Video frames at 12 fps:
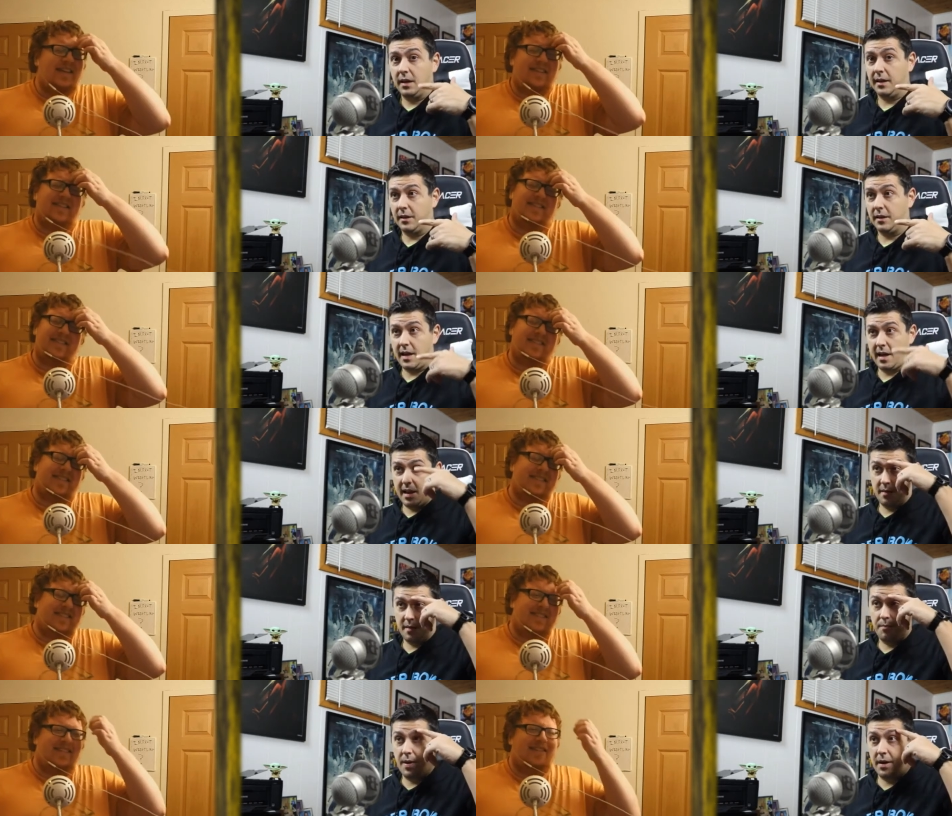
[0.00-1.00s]
Speaker 1: It looked like he
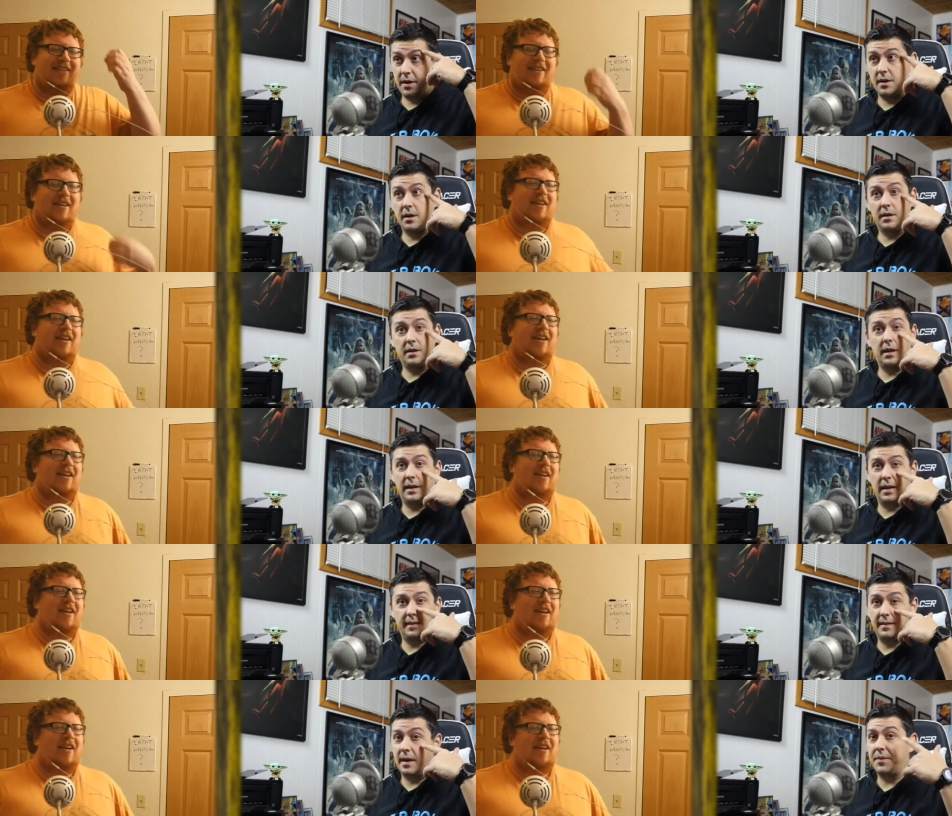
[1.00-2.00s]
had, had
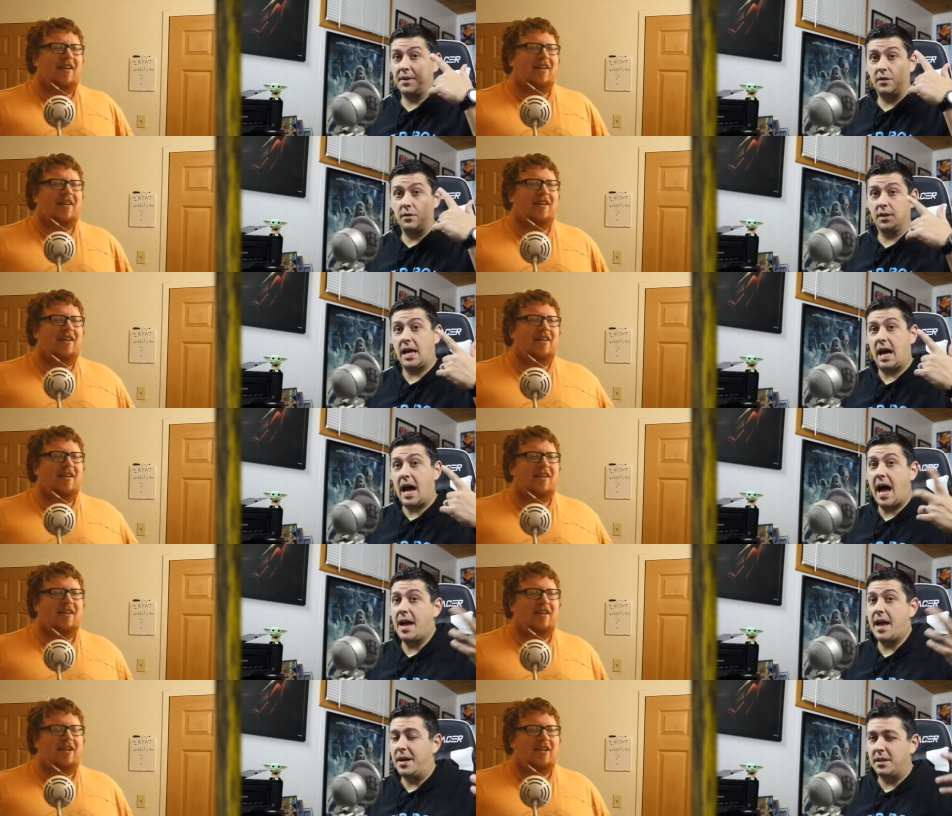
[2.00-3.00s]
did something to his
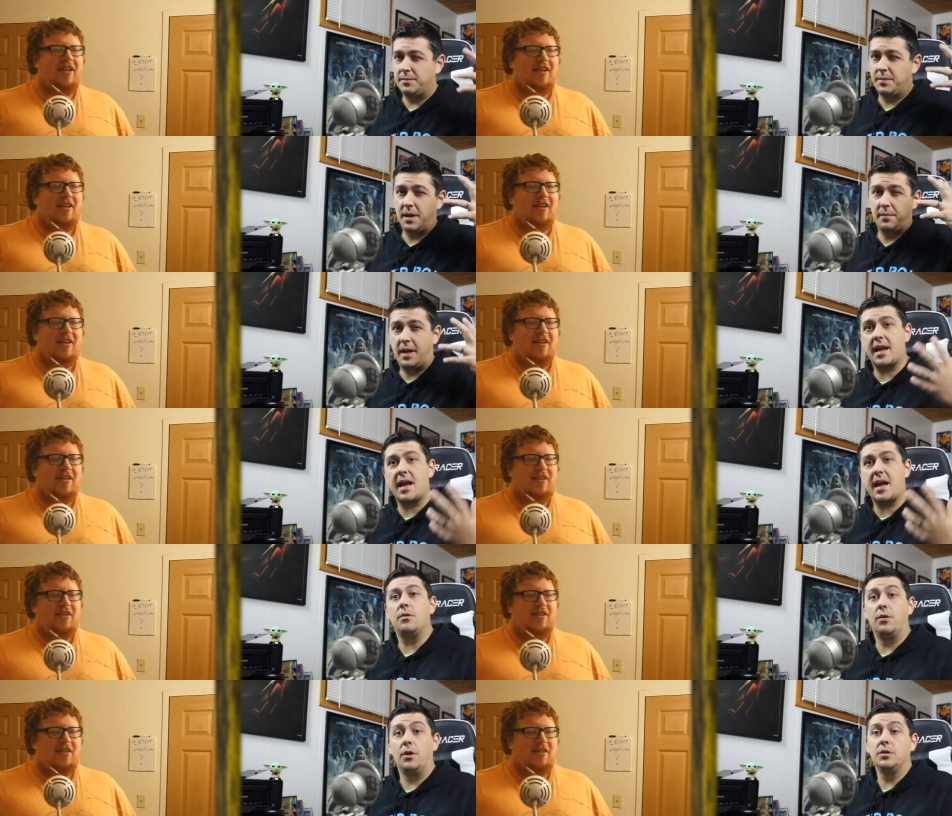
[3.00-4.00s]
eye. It might have just been a black eye.
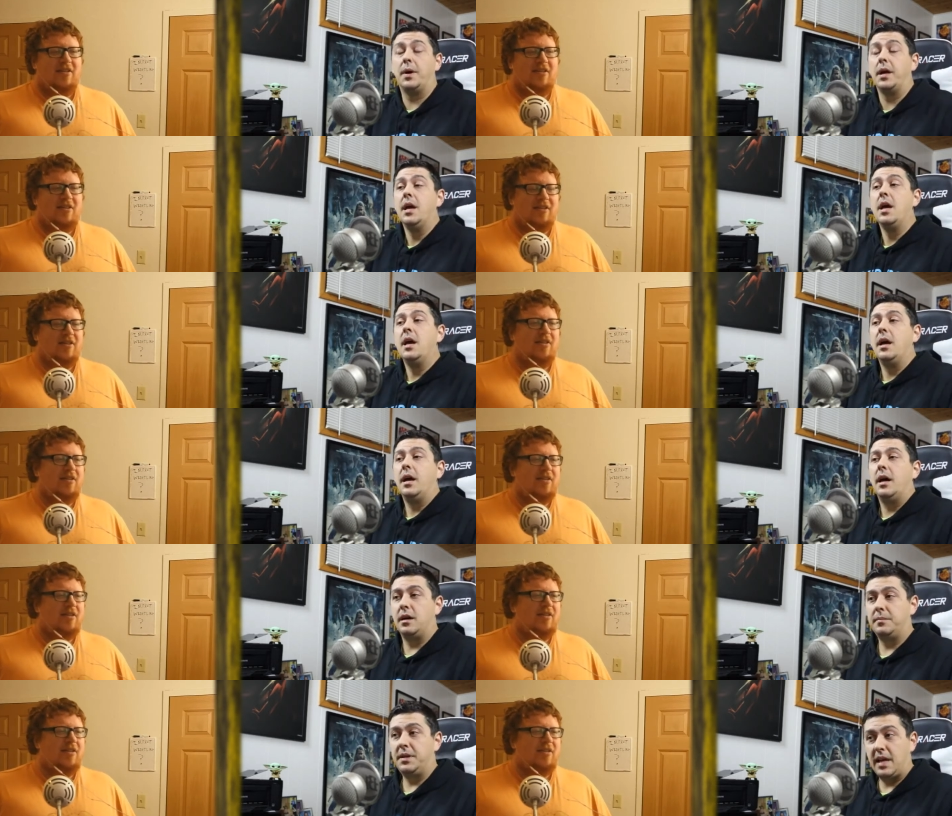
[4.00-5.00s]
Who knows? But
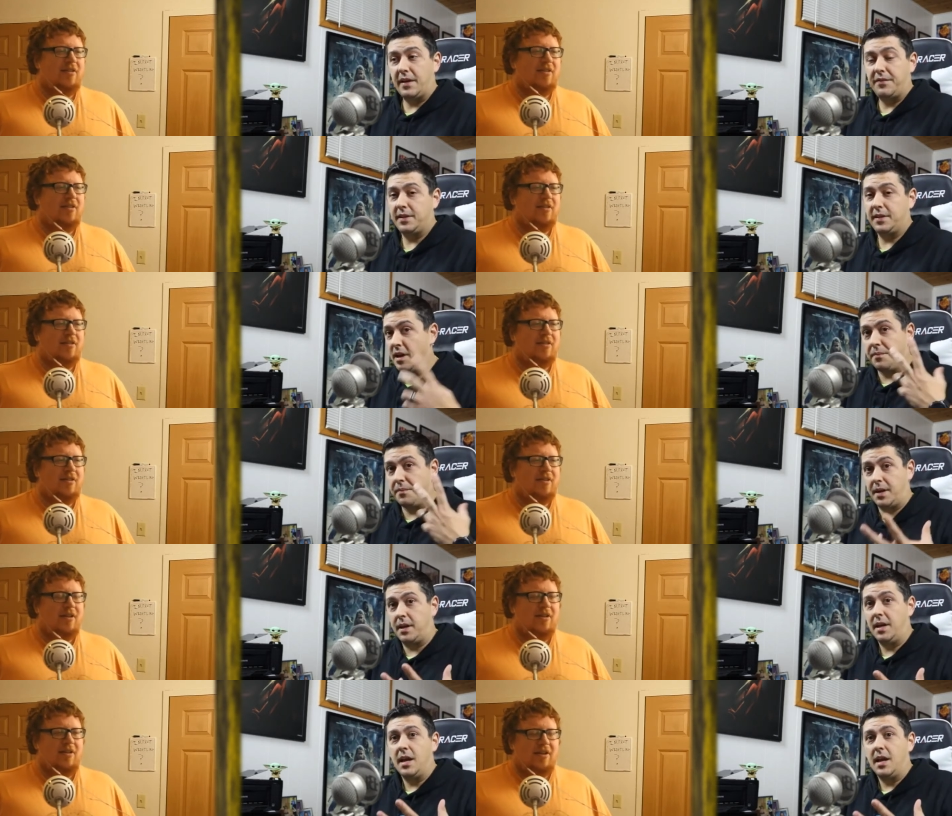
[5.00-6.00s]
um, he definitely
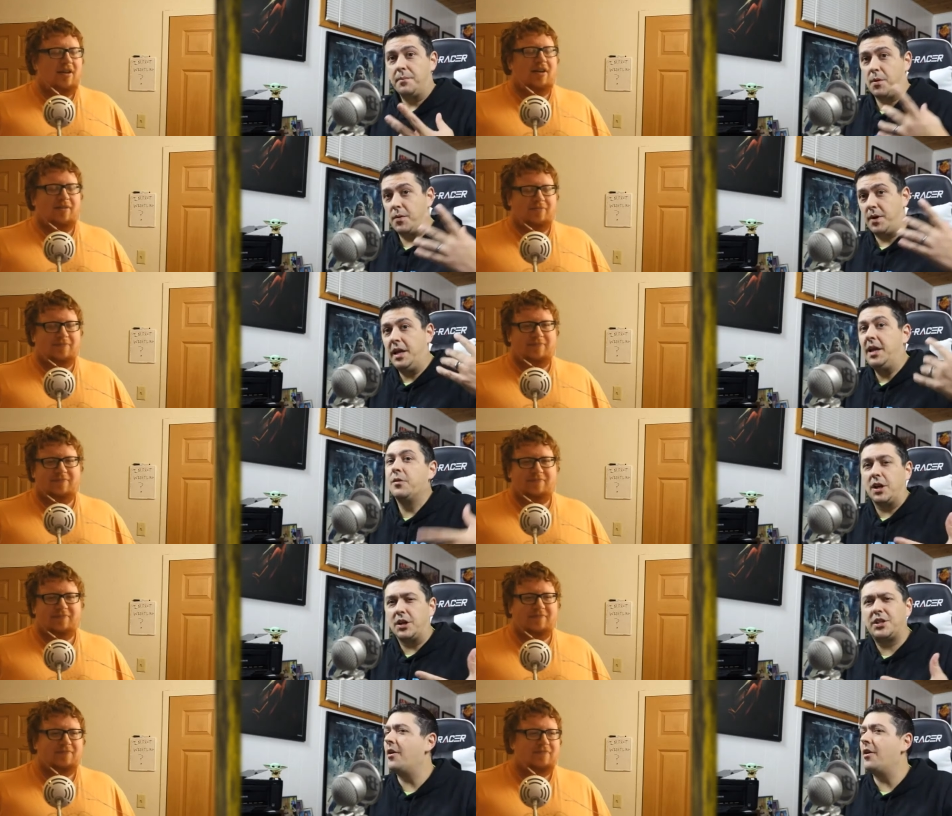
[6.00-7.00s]
something. Yeah. But when he had
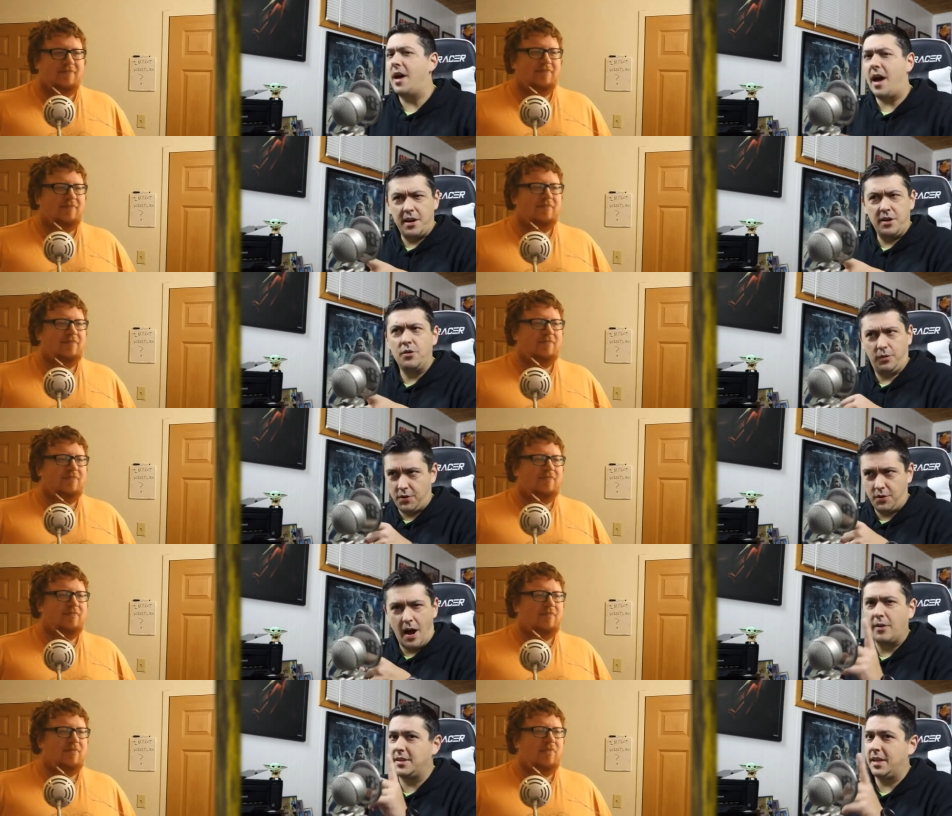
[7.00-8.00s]
rushed down, I knew too.
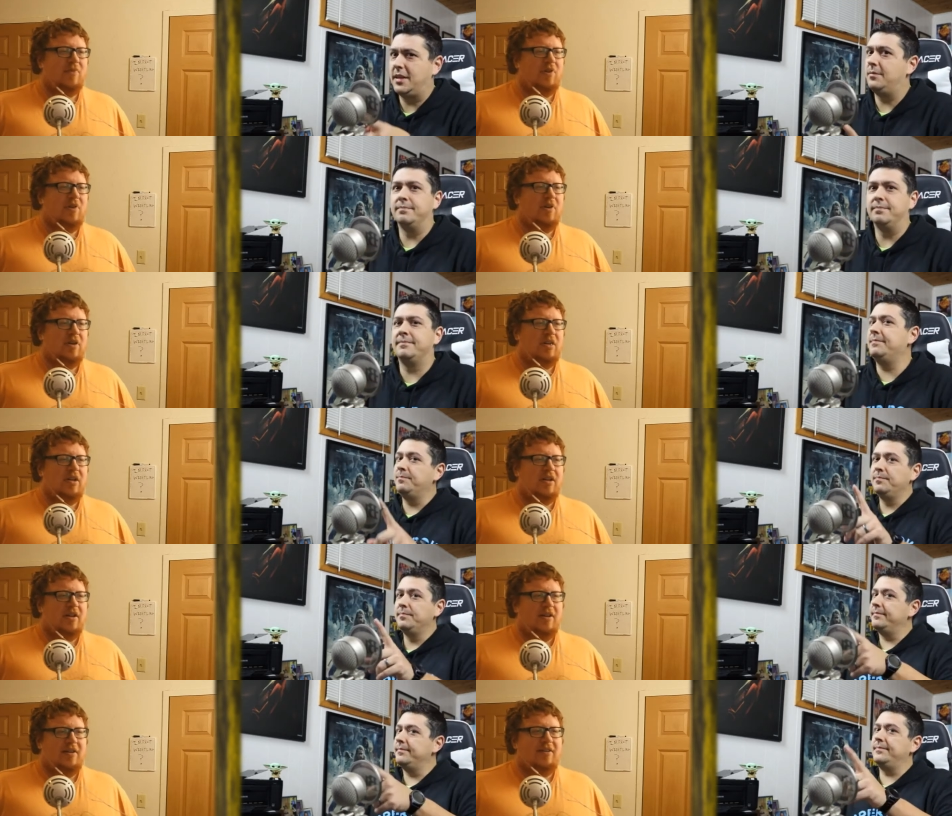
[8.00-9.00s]
I was like, mm,
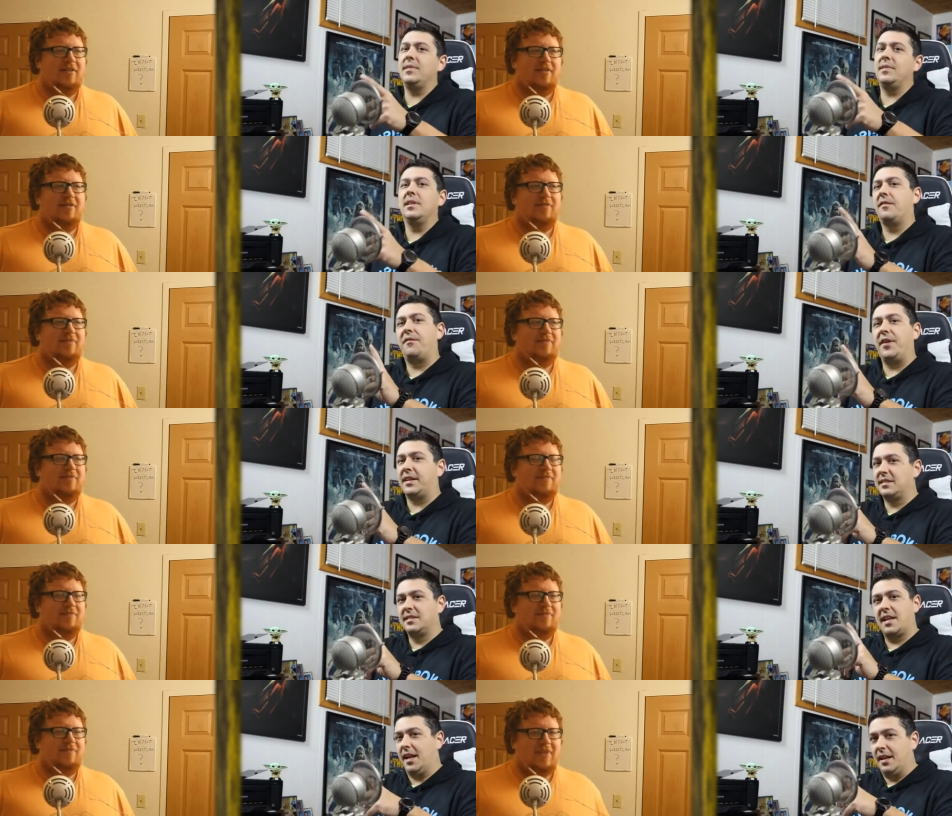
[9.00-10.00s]
mm, the fix
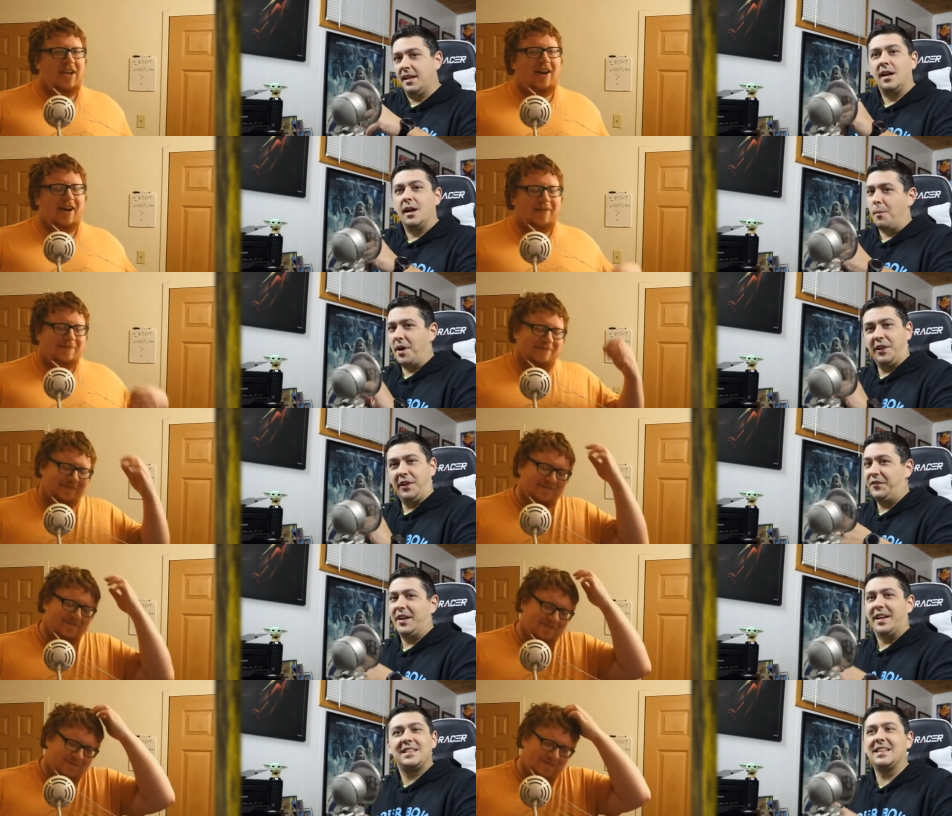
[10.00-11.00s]
is in. Yeah. I'm like the
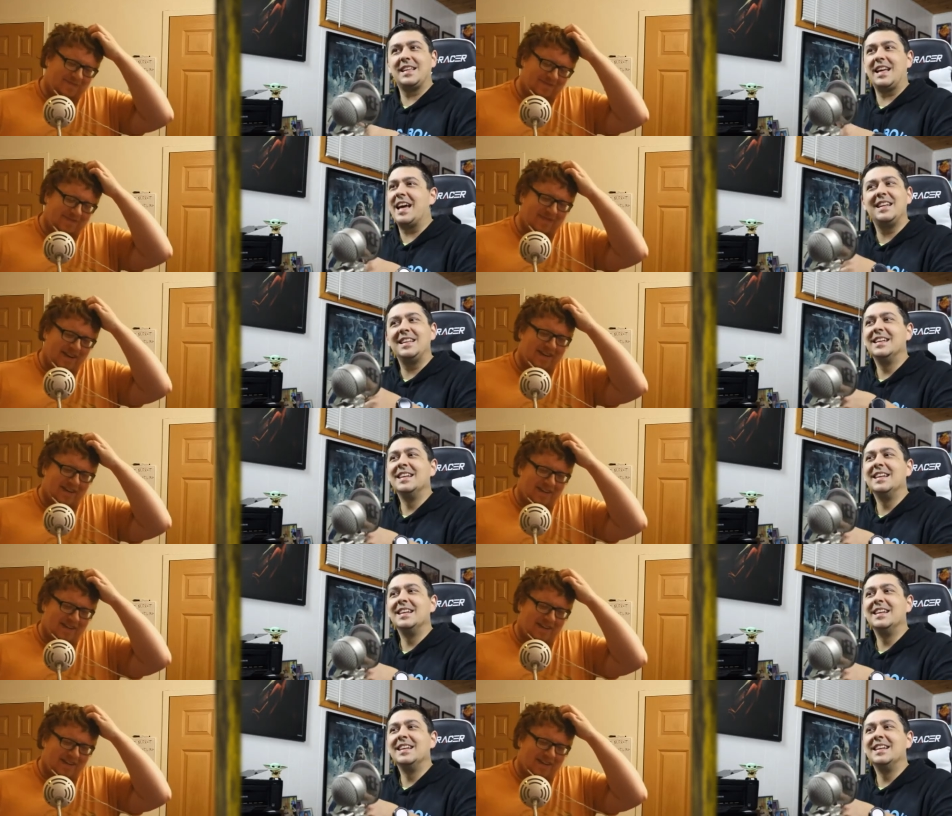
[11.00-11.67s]
fix is in.